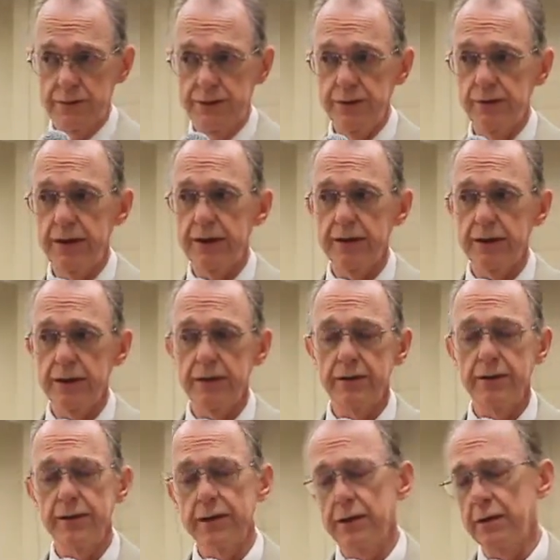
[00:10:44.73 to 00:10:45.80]
doing
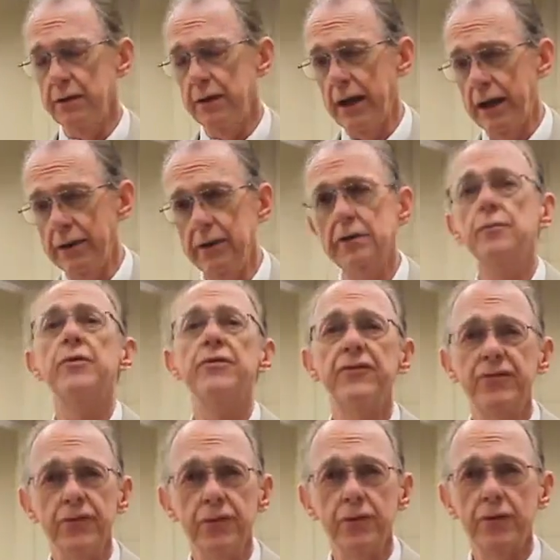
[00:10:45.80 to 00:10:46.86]
than I knew
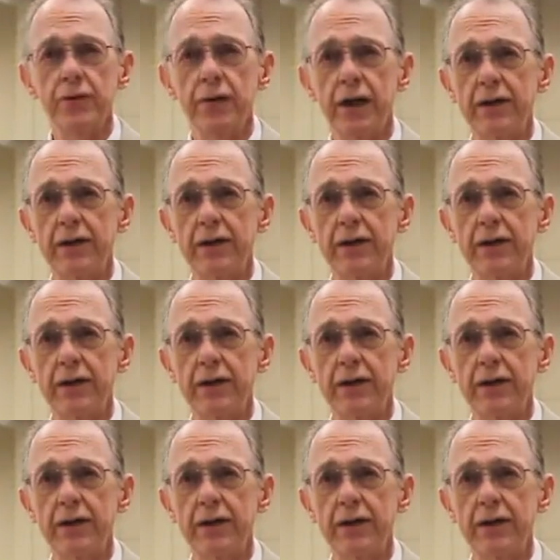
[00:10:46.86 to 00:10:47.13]
before.